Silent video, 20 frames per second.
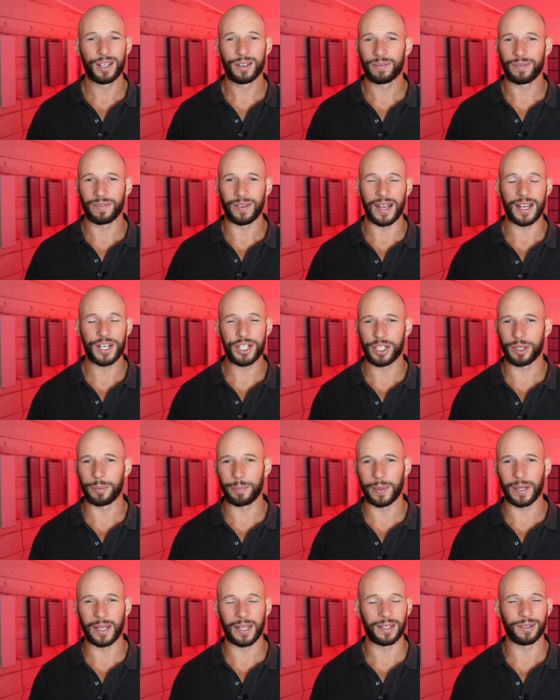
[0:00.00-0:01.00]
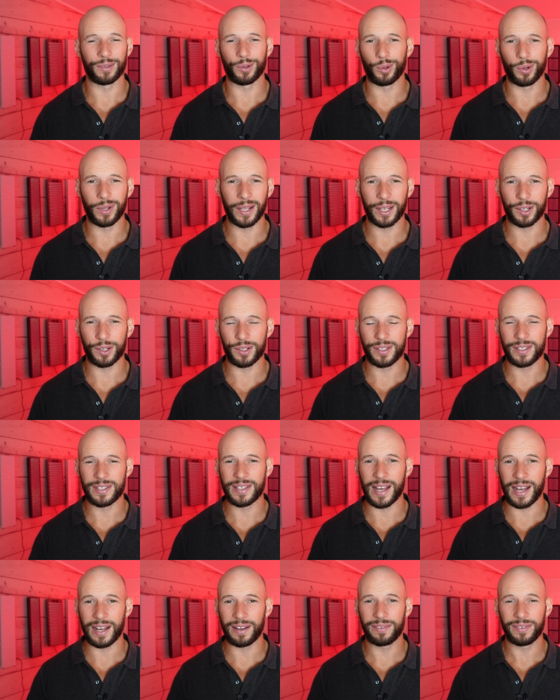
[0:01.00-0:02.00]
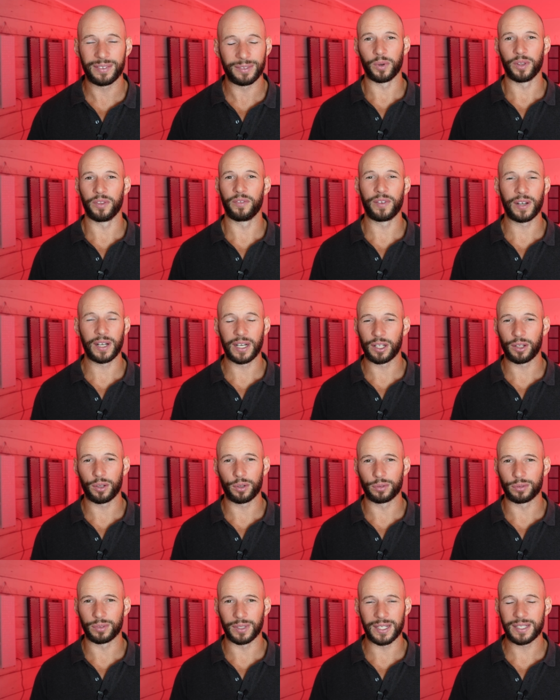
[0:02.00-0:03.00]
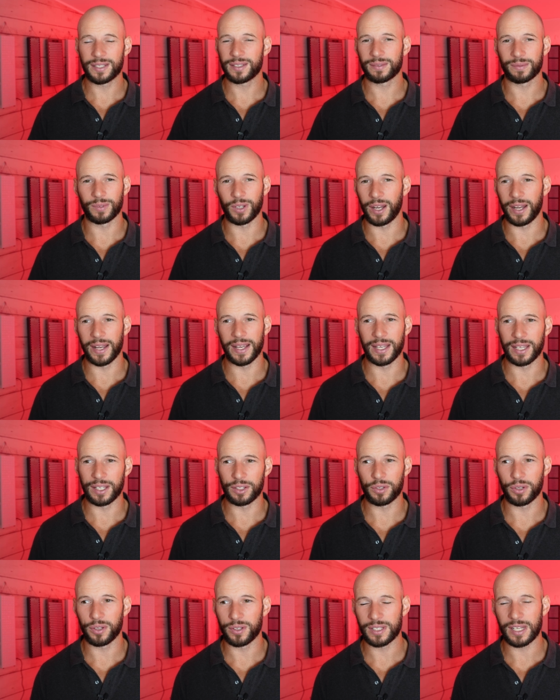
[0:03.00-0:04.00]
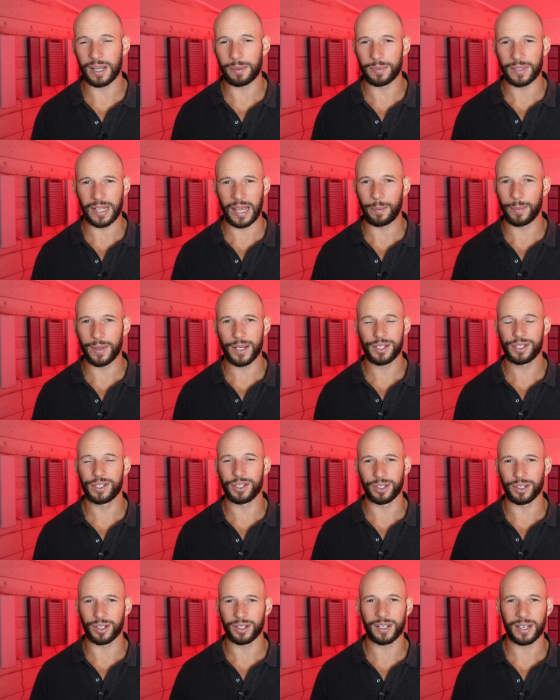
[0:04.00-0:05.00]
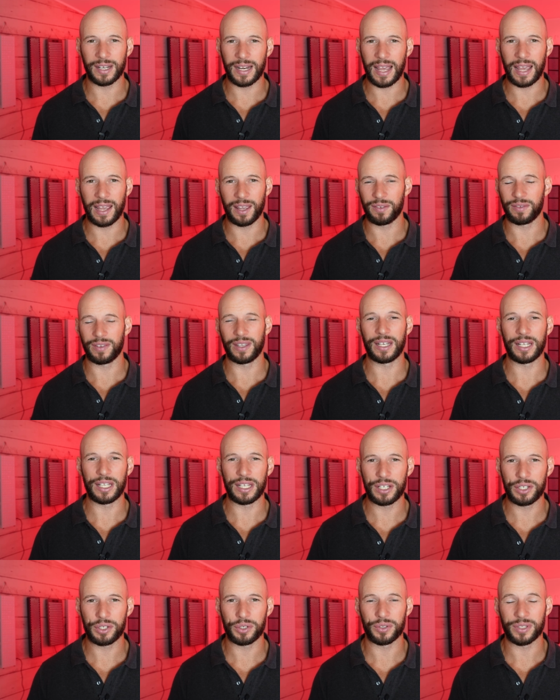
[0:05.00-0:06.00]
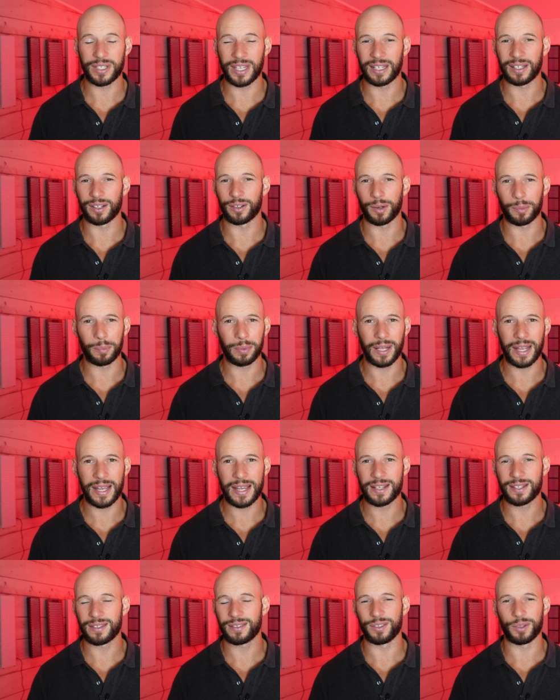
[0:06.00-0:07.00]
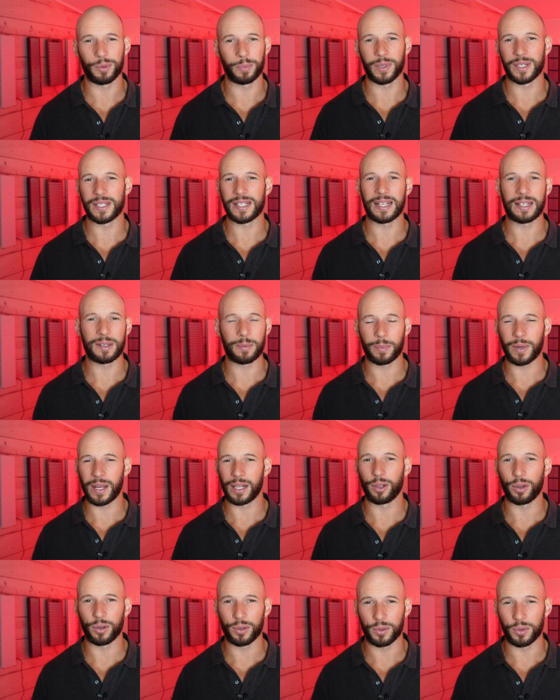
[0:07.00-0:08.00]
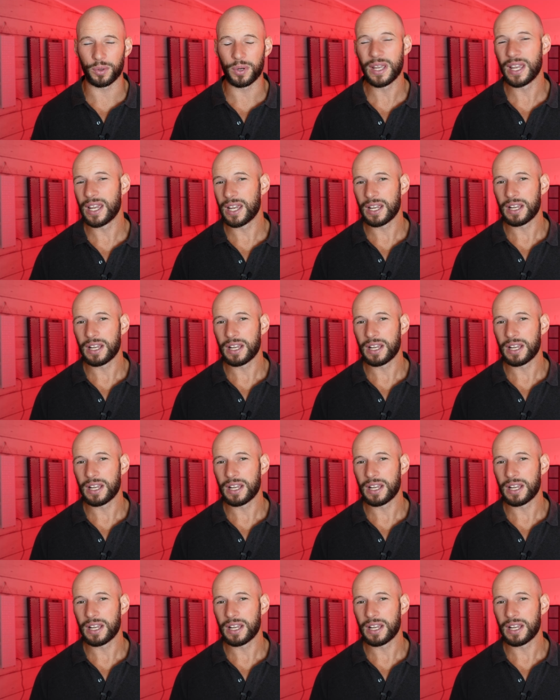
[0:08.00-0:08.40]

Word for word: fast shipping, all that good stuff with very little risk, that is it turns up damaged. You're not going to have any issues getting it replaced. You're protected by local